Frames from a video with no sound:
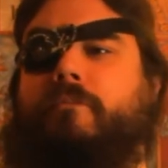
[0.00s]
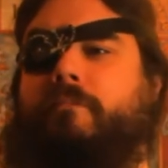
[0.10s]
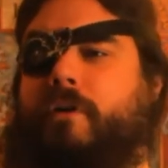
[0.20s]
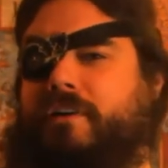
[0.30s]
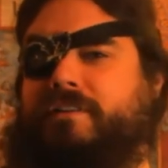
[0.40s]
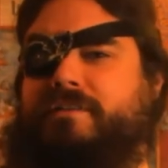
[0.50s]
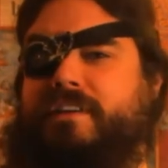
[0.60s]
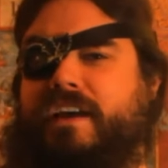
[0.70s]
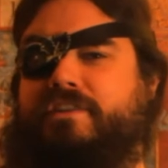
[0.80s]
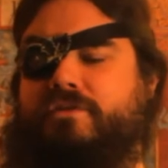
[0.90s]
But
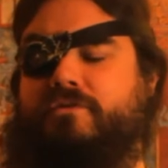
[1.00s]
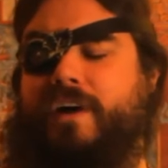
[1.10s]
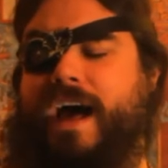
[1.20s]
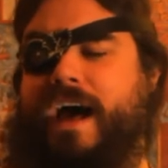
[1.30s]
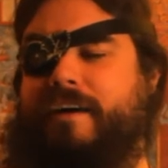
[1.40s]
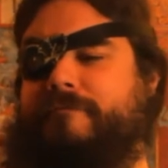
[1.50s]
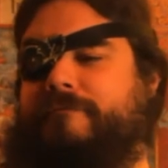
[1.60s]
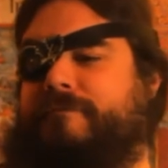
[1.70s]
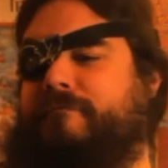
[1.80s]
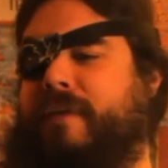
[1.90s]
I do have
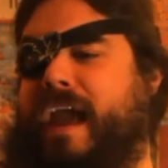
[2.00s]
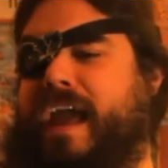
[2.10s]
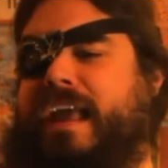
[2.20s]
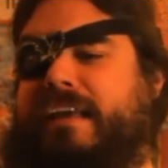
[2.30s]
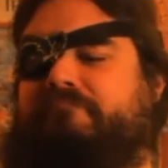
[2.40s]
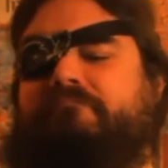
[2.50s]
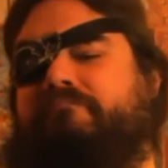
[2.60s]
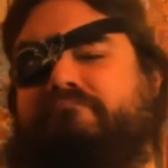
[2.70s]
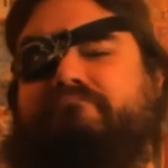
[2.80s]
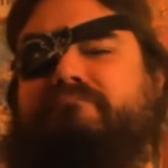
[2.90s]
a
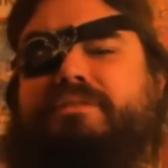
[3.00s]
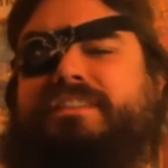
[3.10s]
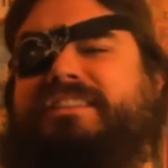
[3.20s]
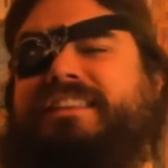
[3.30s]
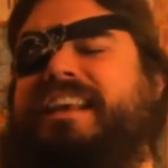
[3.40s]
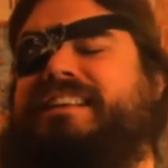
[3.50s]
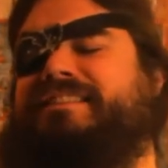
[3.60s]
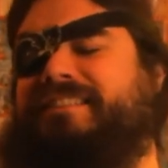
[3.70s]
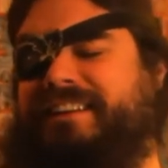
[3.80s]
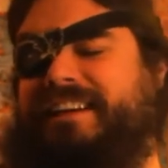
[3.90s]

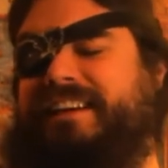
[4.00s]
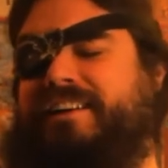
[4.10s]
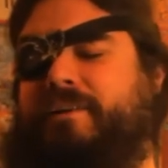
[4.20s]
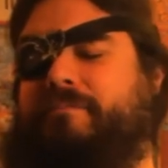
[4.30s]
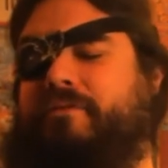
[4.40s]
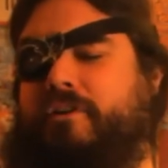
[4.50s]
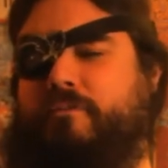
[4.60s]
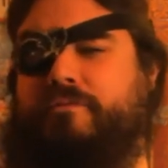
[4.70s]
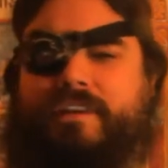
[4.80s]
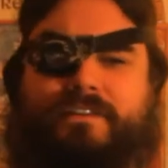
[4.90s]
seasonally
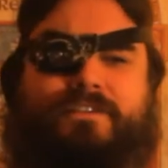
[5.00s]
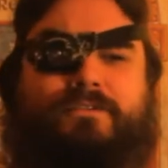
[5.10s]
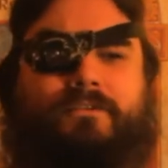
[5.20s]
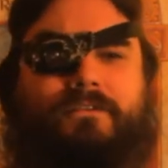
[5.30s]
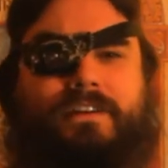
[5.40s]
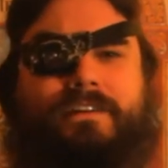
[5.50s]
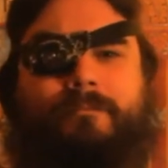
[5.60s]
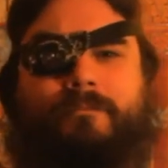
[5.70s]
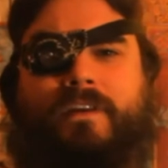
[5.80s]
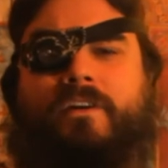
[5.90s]
appropriate story.
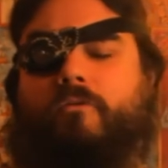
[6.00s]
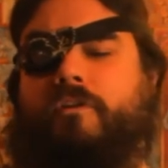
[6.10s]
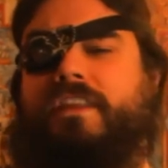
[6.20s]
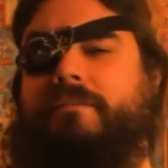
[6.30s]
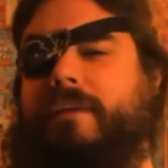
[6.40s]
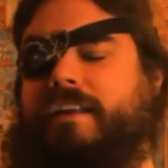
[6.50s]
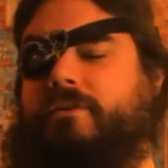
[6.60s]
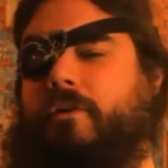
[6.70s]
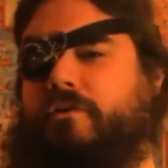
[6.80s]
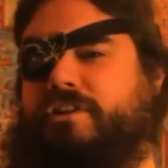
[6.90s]
One that might
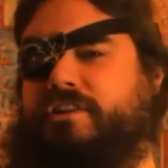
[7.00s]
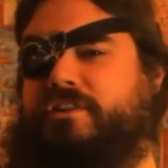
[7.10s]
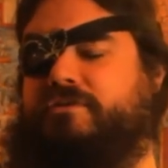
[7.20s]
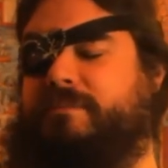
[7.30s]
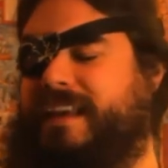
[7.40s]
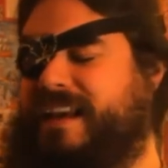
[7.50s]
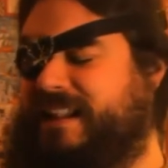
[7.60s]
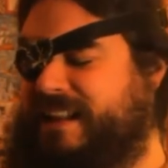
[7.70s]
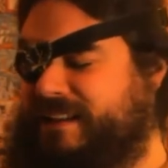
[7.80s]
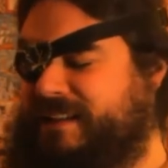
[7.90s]
caution you to be a
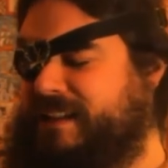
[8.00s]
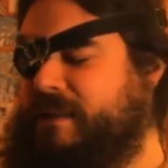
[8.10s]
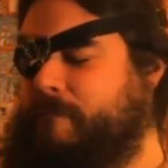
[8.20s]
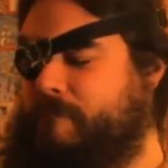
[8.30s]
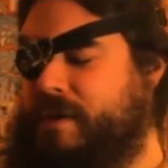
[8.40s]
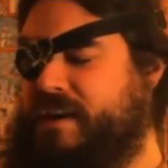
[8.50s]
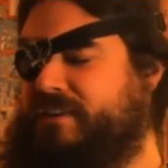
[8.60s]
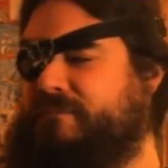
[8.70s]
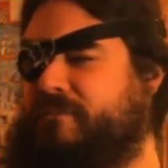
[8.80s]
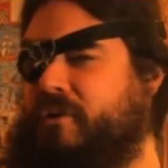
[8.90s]
little
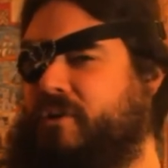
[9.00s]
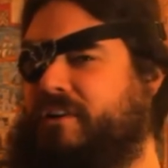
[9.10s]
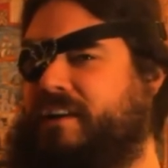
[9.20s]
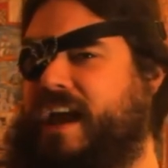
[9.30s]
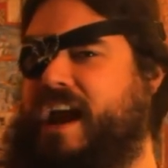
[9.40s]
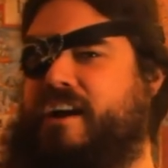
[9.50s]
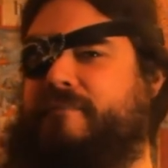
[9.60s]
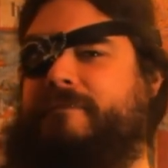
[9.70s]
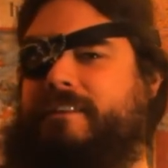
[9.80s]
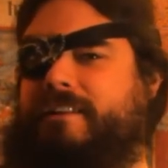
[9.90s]
bit more
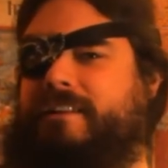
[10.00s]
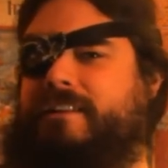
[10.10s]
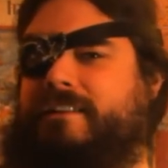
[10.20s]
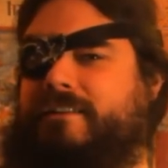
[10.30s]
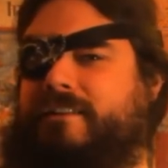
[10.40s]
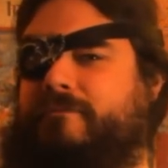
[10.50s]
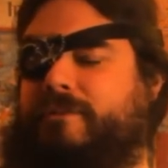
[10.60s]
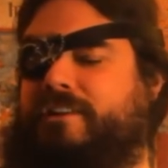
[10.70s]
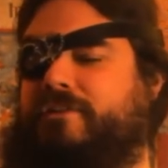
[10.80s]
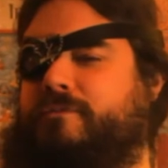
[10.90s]
careful
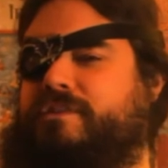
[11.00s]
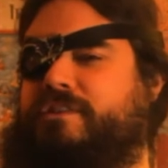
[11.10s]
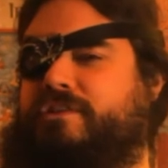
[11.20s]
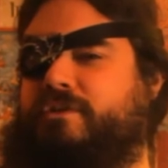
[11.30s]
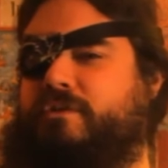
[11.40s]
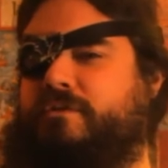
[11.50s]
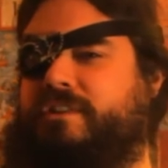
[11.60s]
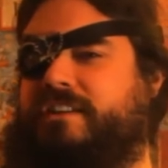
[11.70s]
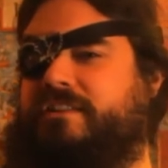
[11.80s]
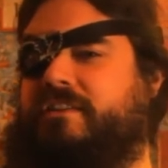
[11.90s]
when it comes to
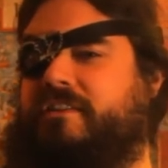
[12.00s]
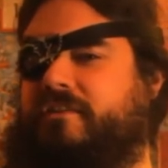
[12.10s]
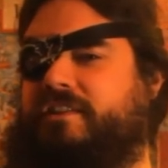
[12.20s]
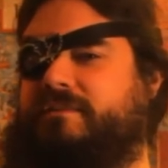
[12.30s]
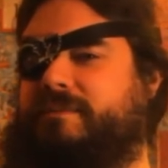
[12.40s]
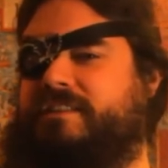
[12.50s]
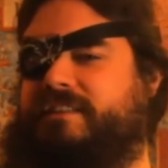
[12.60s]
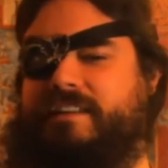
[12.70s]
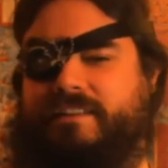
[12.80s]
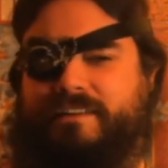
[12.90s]
choosing your Christmas
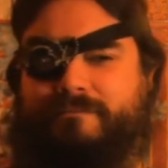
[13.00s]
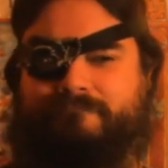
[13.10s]
dinner.